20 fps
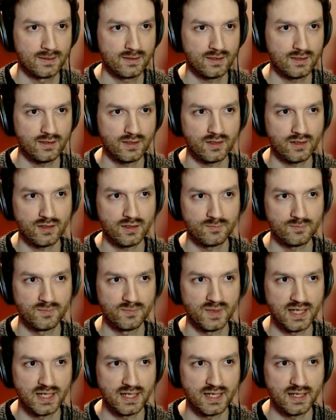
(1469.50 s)

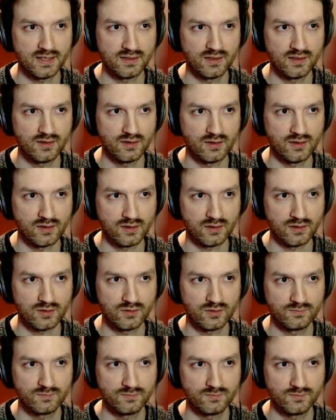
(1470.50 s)
but
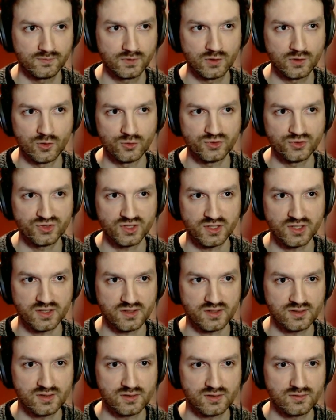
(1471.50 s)

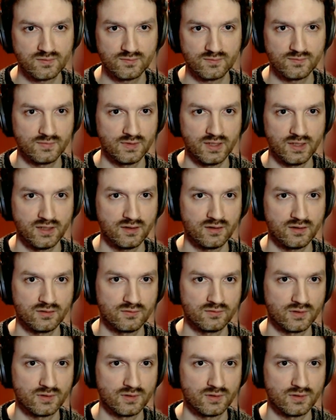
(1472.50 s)
causes, like,